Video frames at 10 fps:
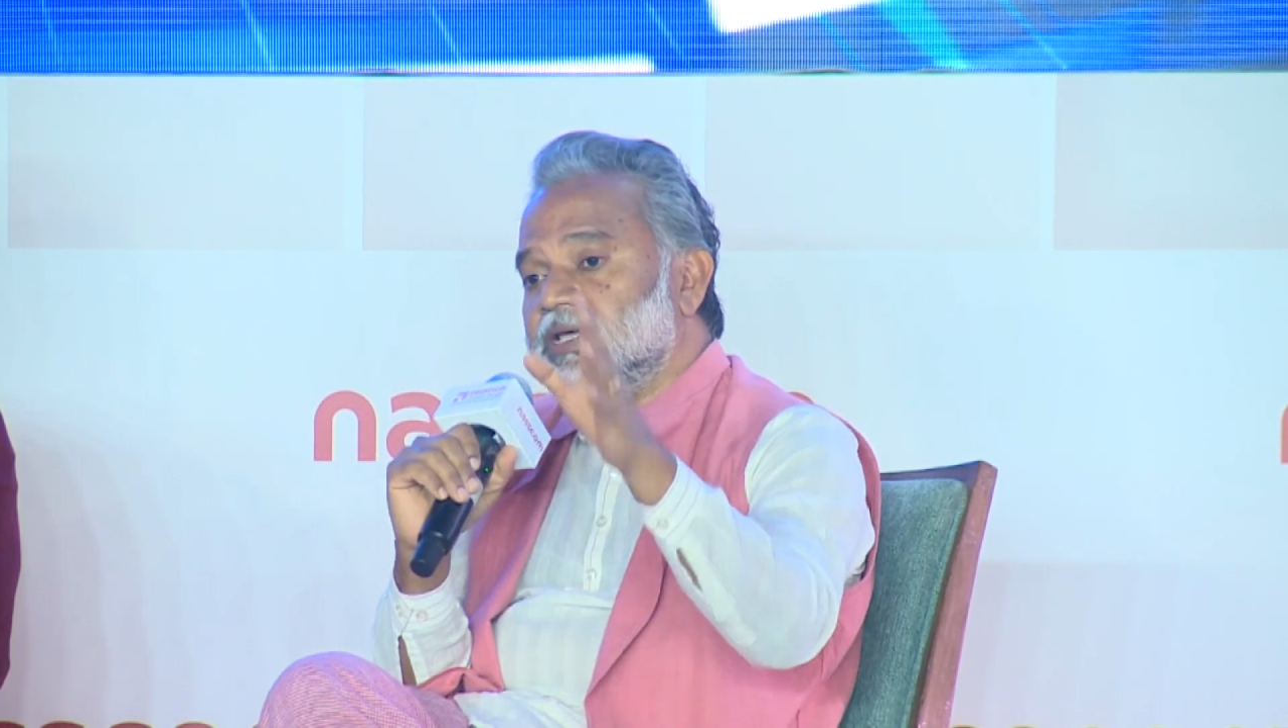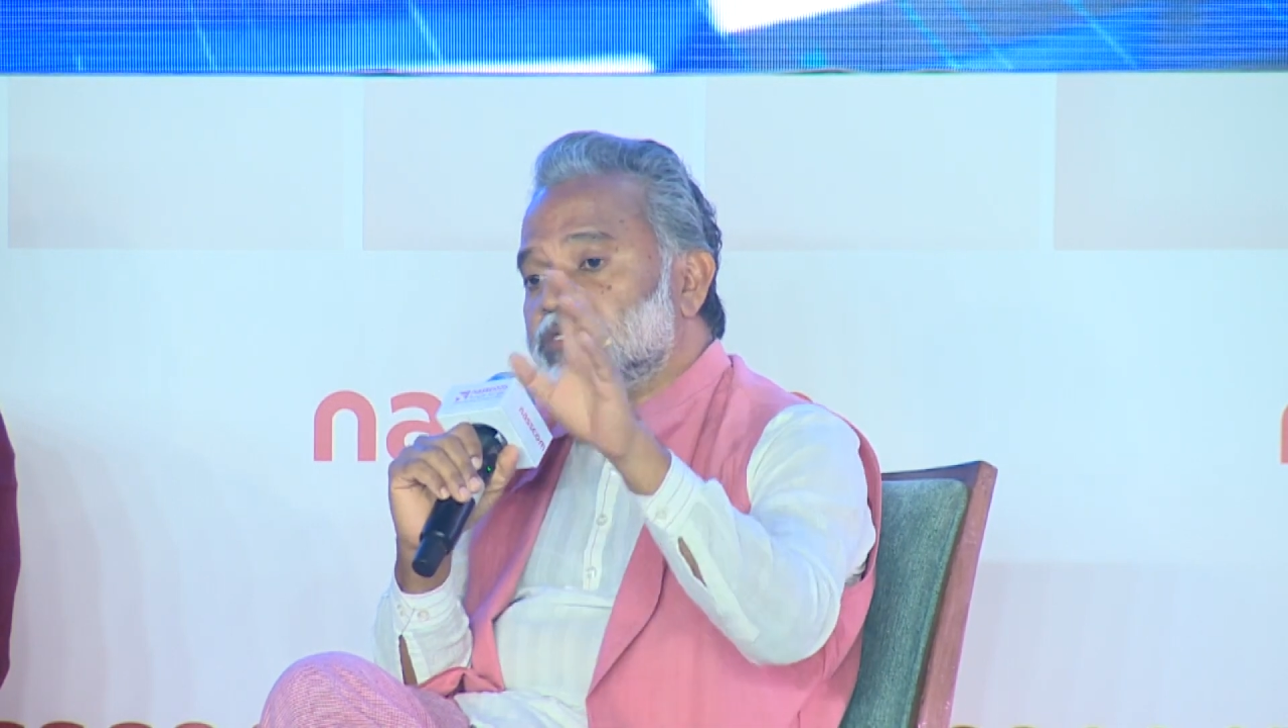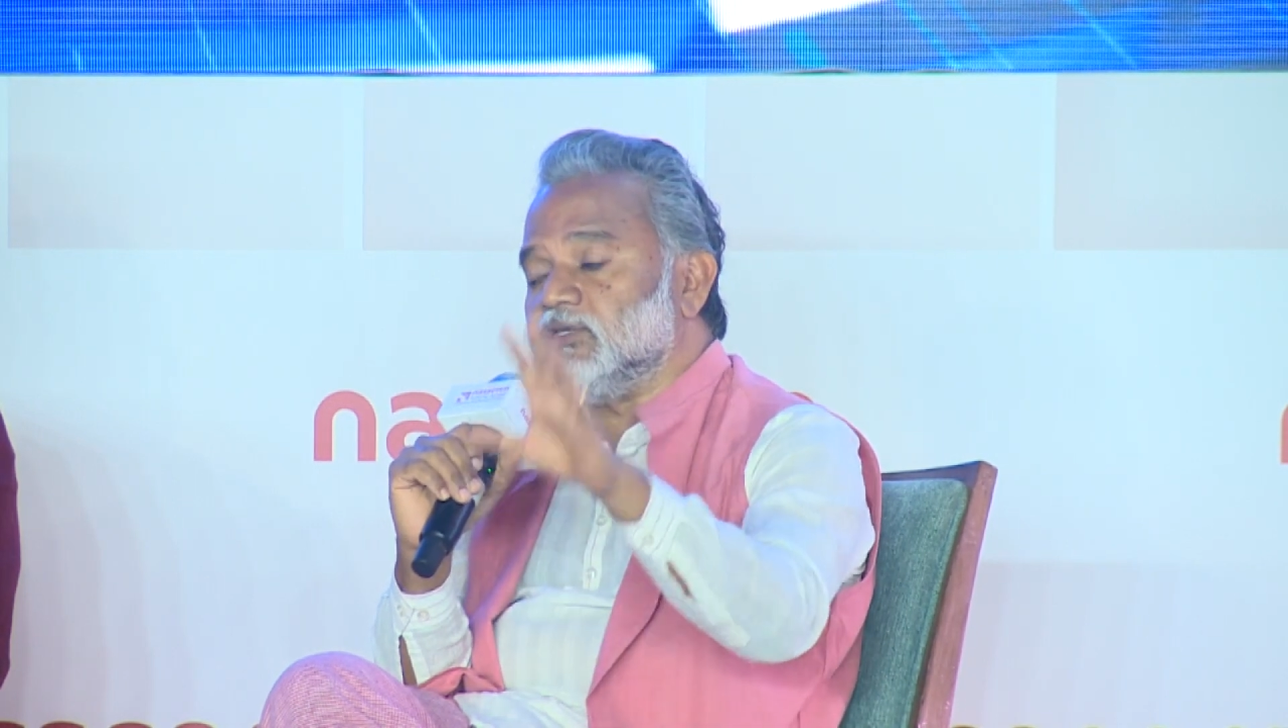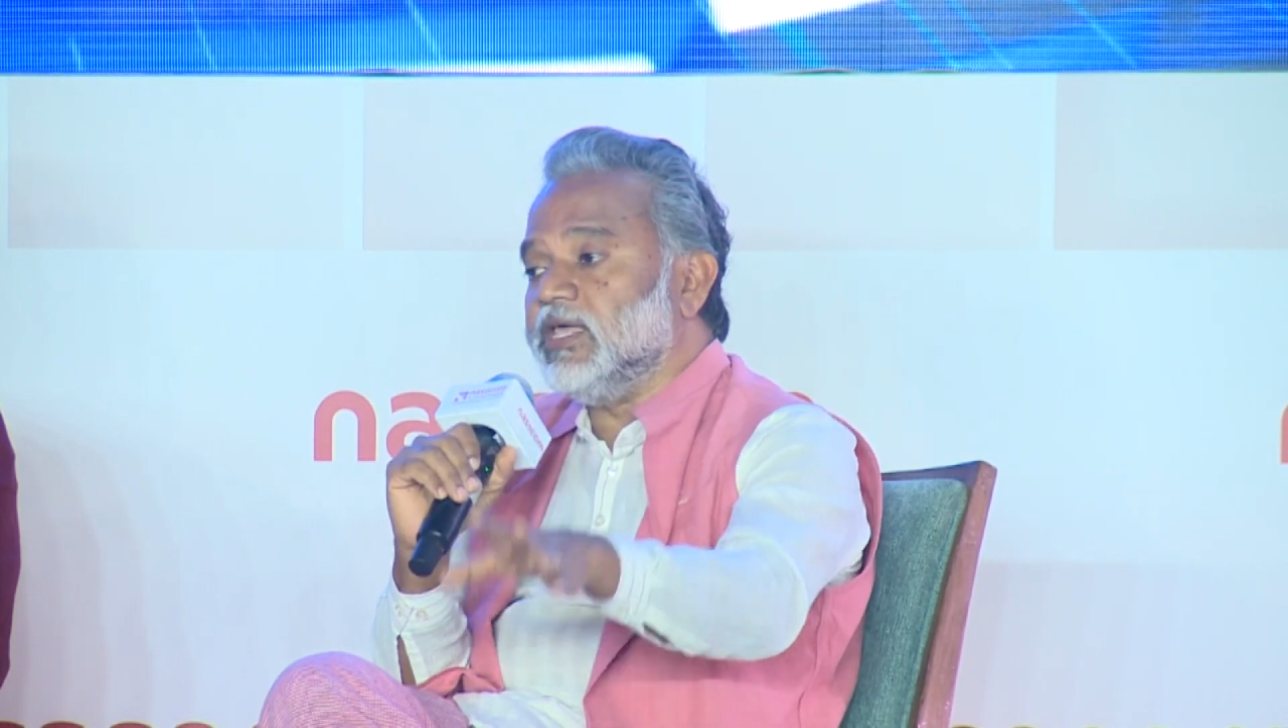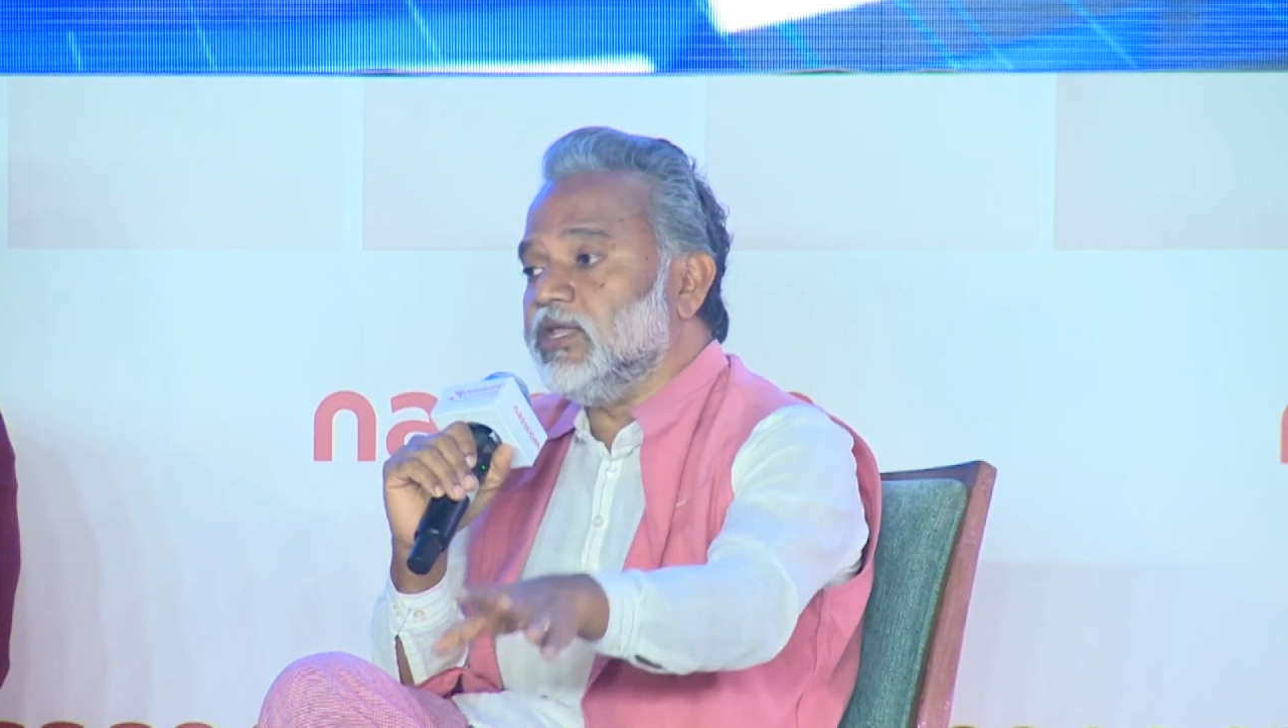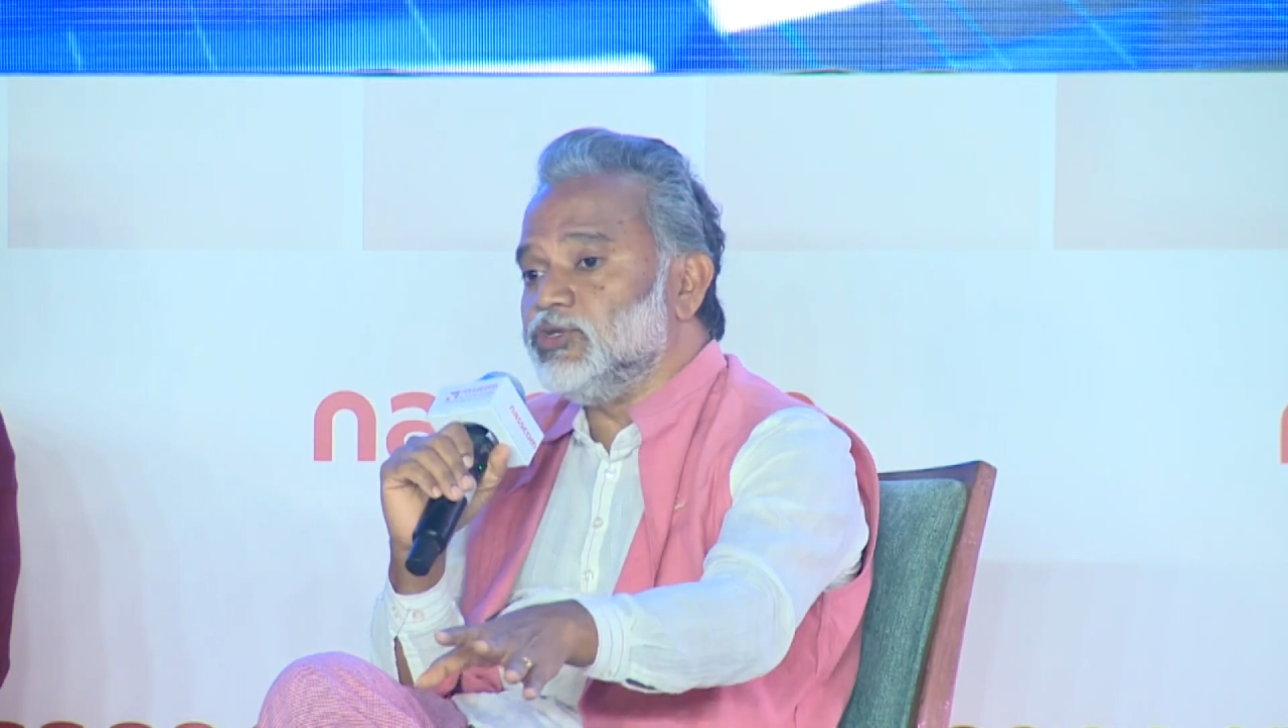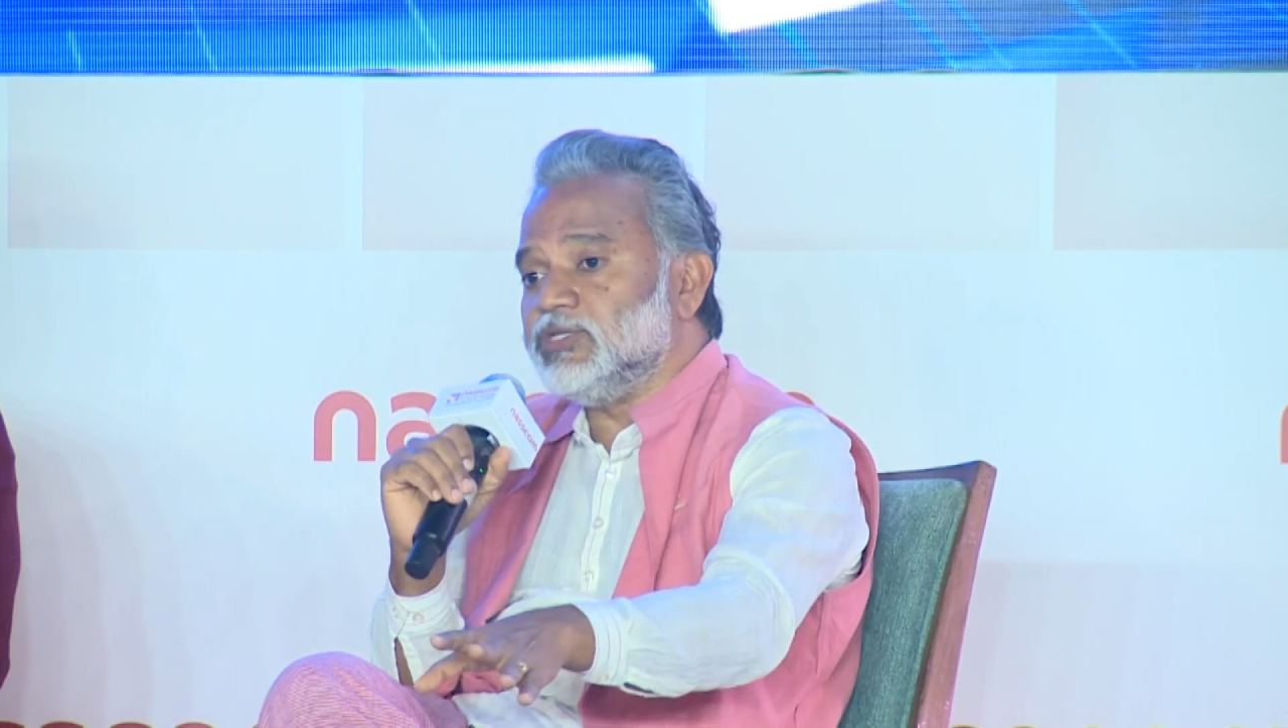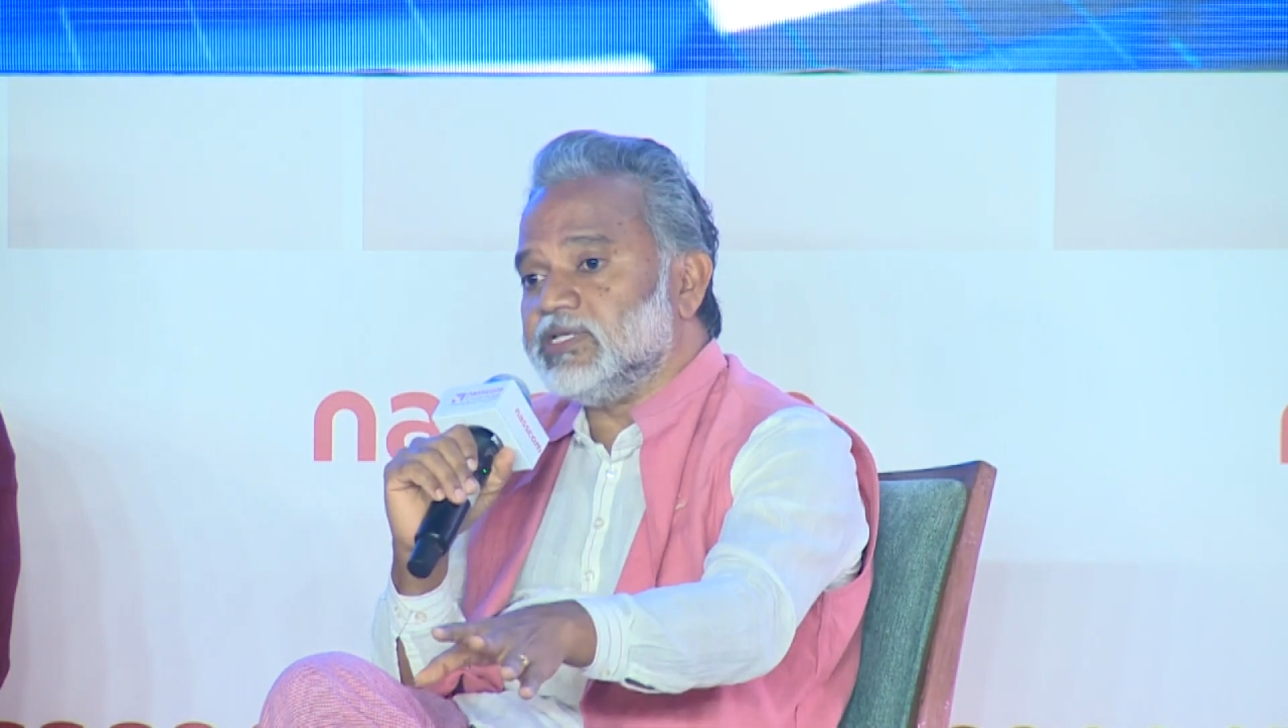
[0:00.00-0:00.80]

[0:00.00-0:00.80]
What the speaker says: So they're using